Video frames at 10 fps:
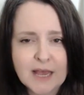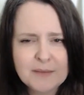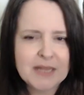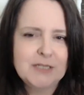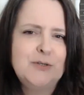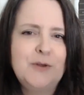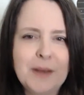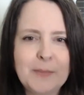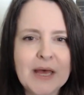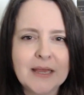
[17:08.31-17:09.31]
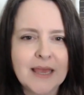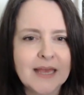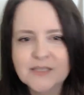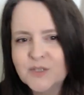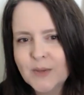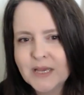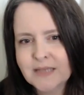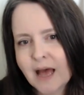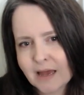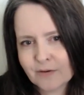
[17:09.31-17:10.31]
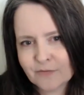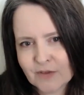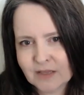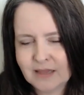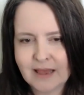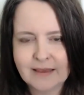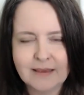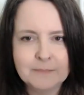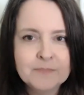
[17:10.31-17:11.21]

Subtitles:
I'm not doing my podcast this week because I don't feel like it,